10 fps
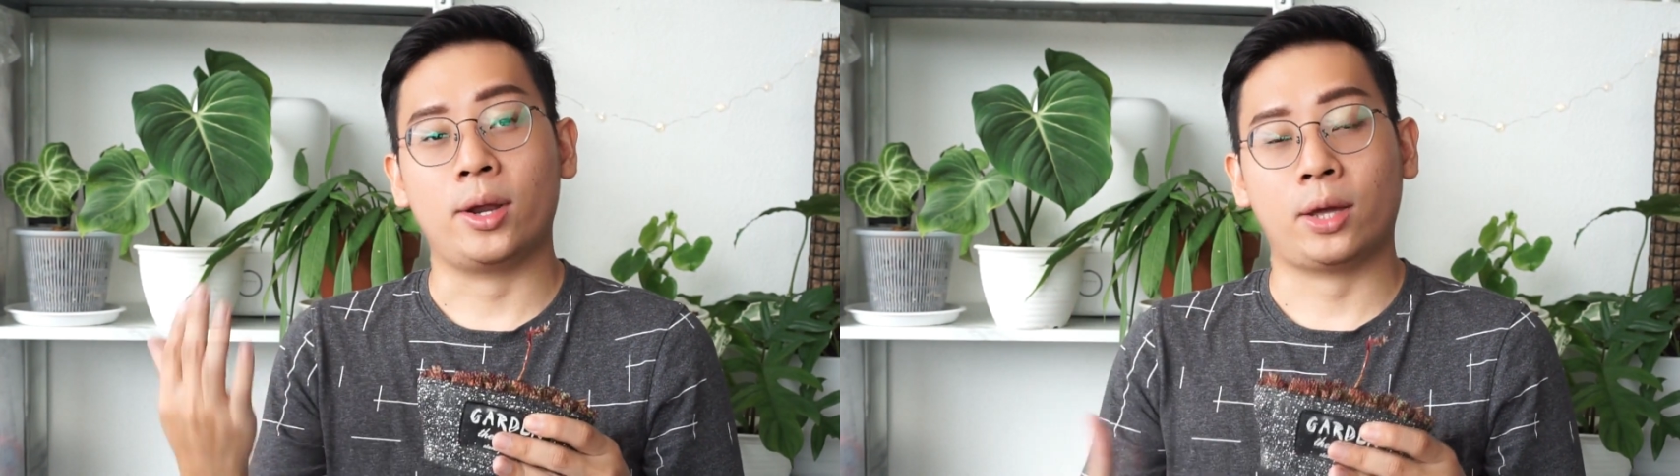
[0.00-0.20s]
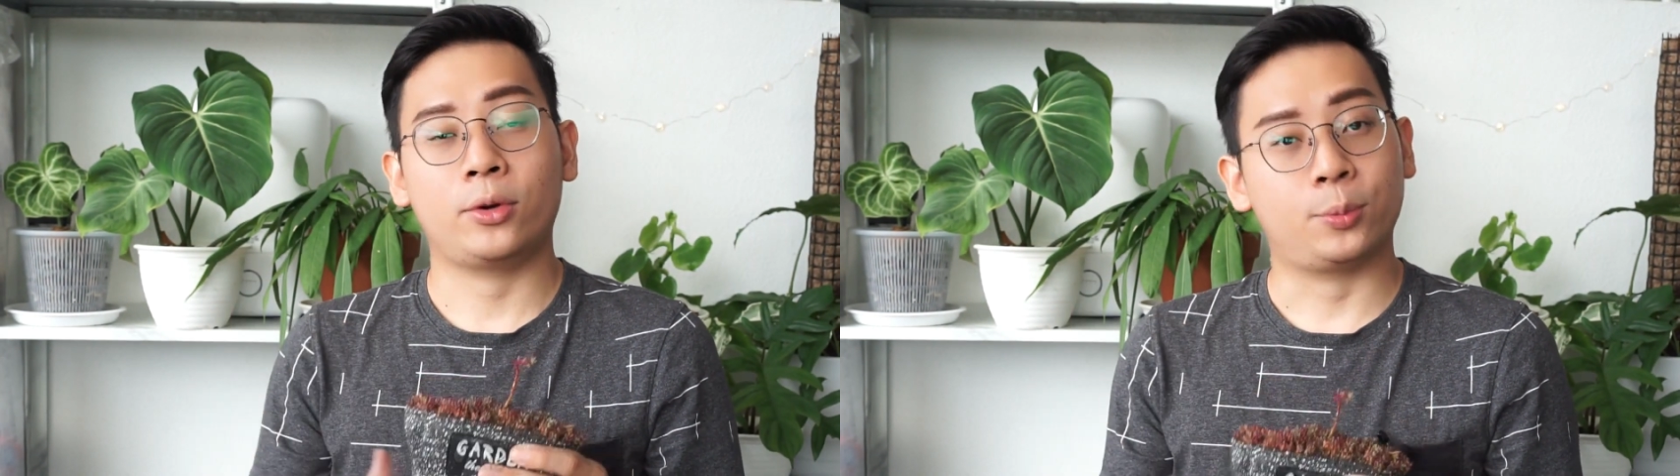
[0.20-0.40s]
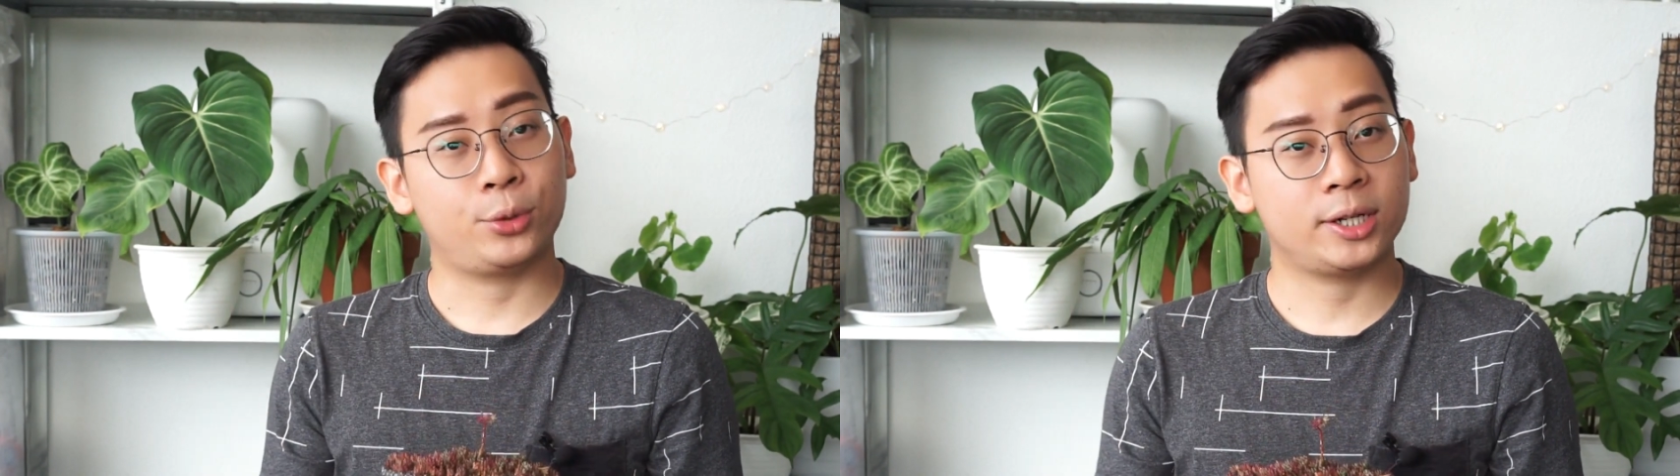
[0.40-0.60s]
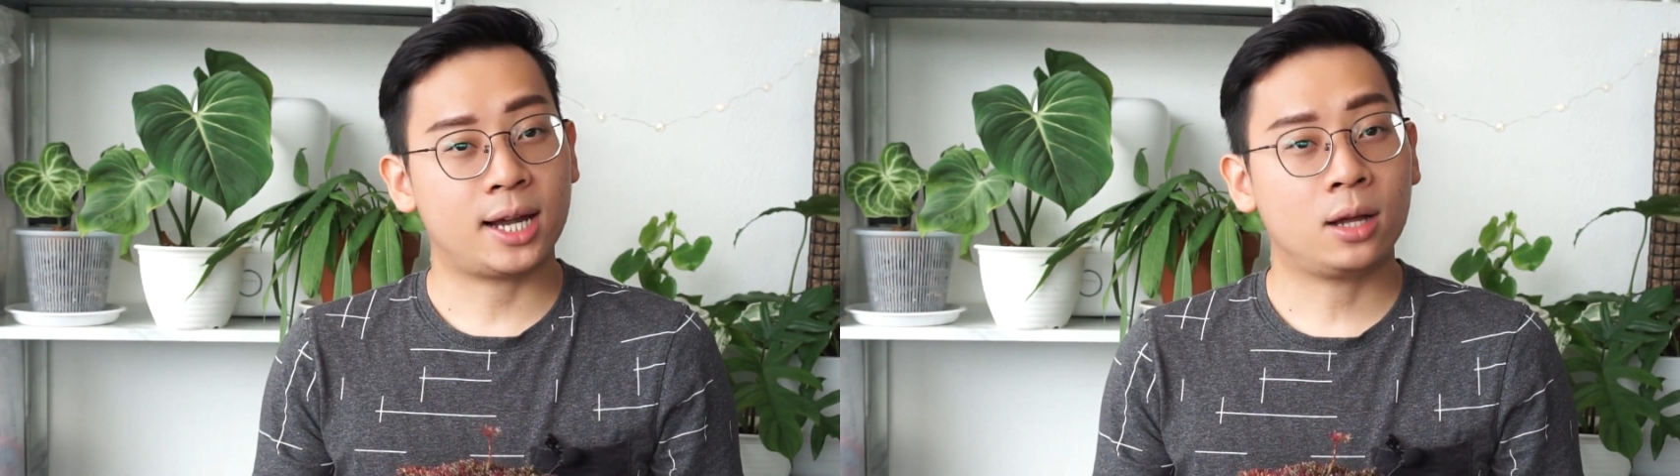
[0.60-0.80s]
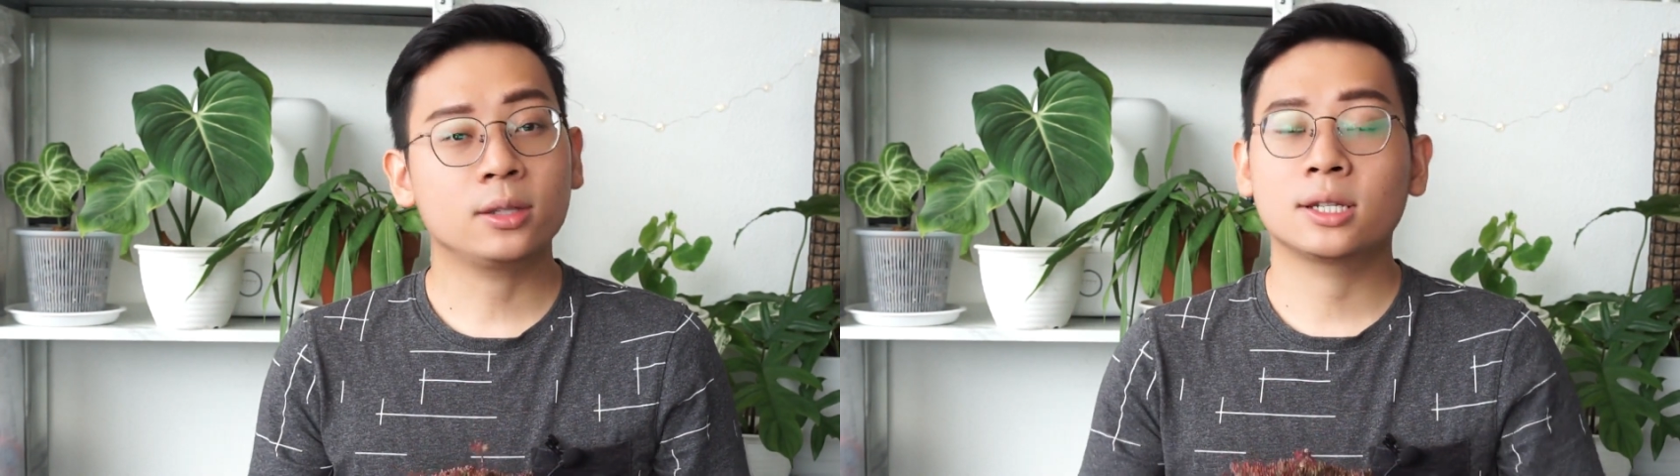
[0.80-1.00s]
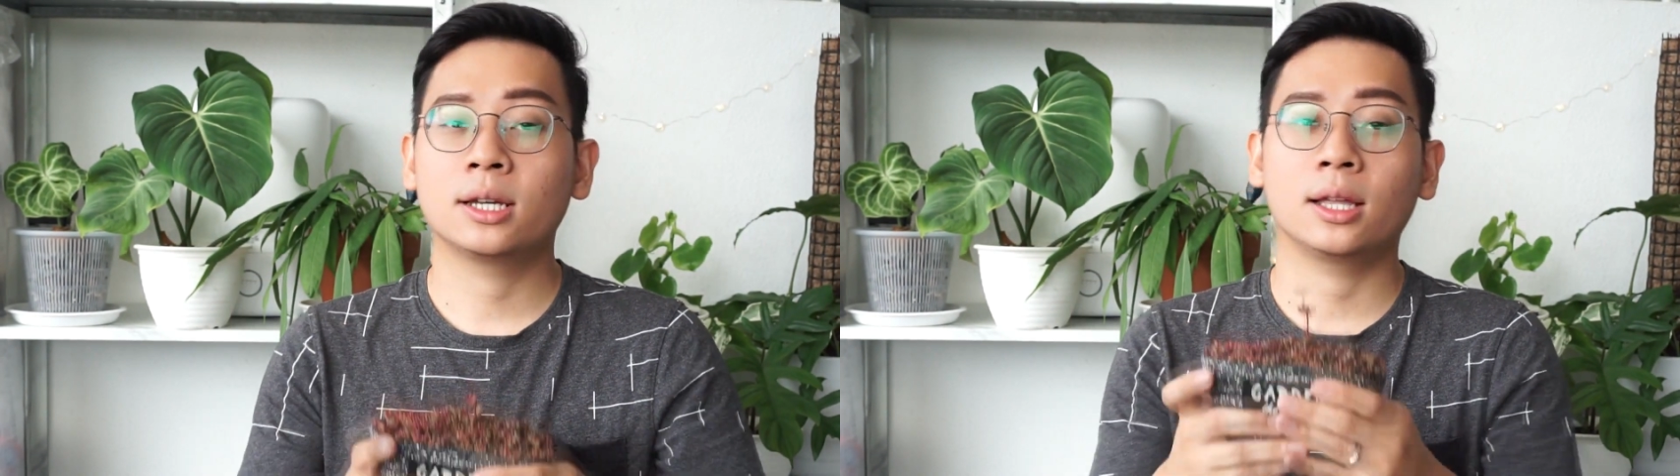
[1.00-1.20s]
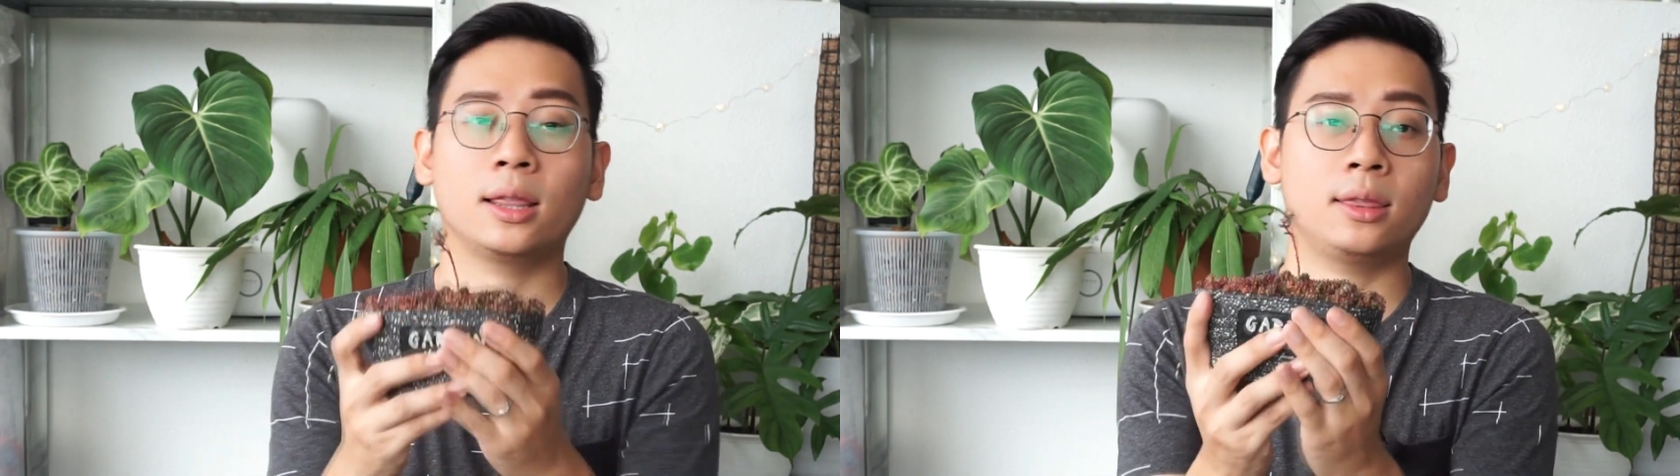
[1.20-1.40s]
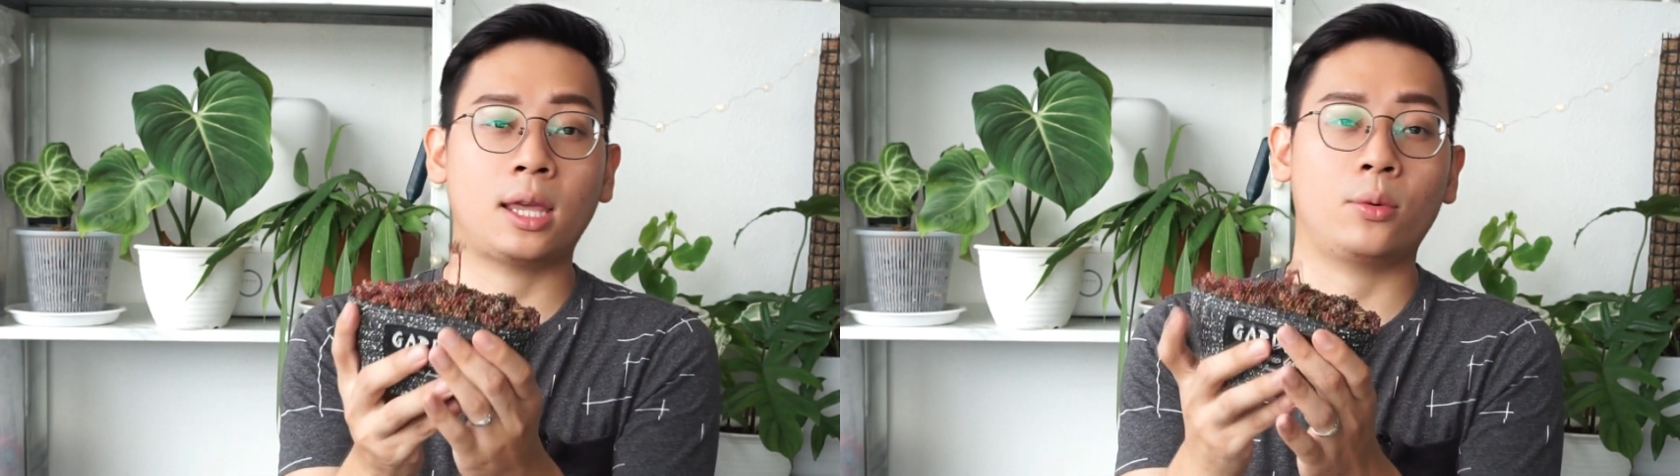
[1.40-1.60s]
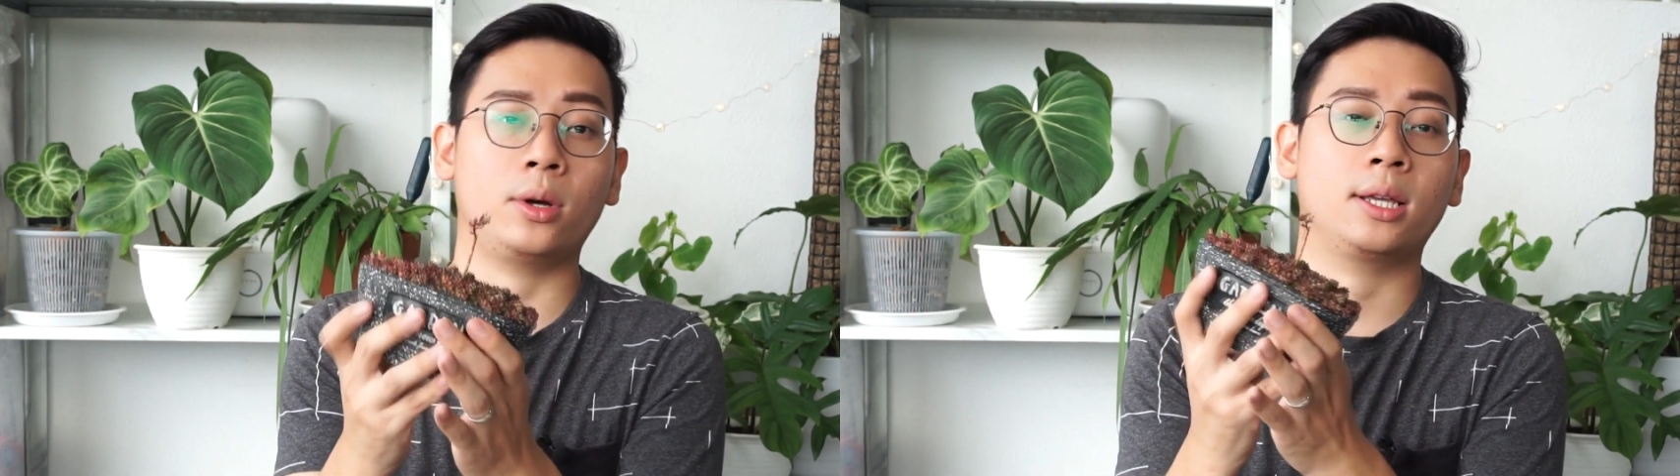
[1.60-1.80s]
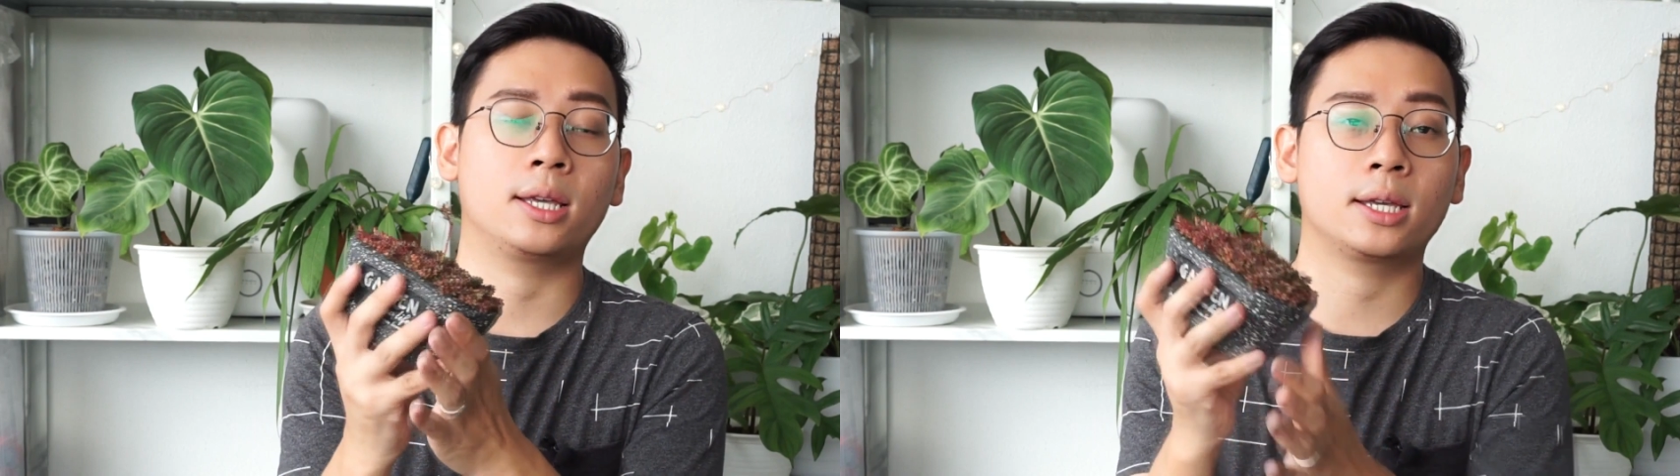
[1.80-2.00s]
Whenever you put it out,
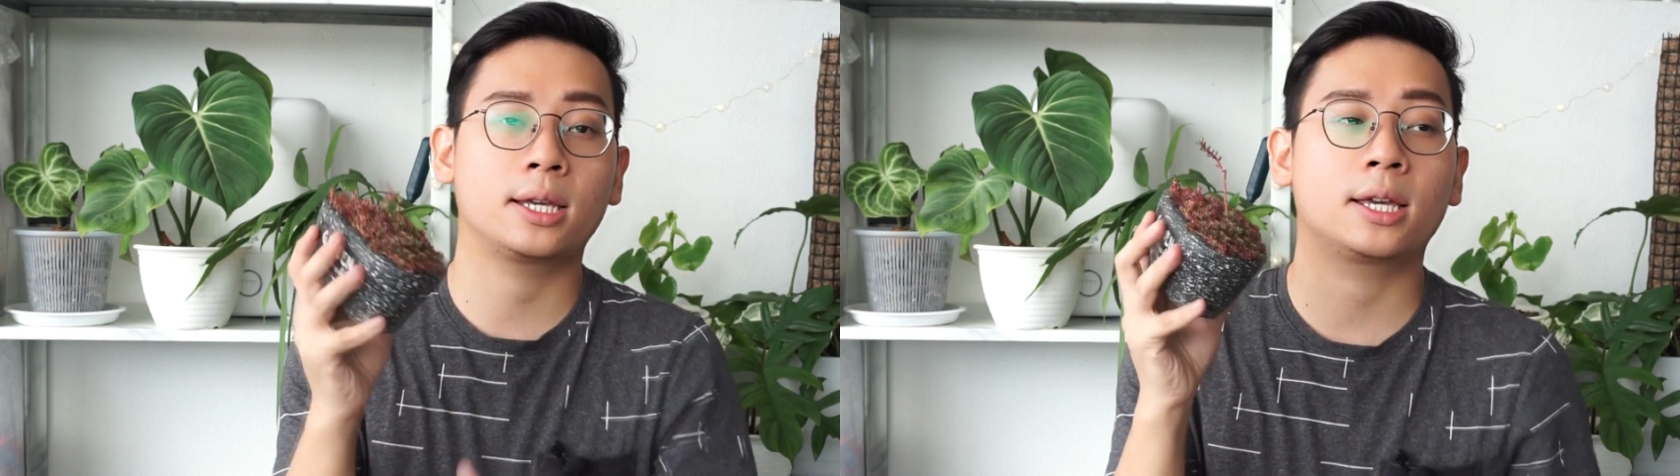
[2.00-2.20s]
they will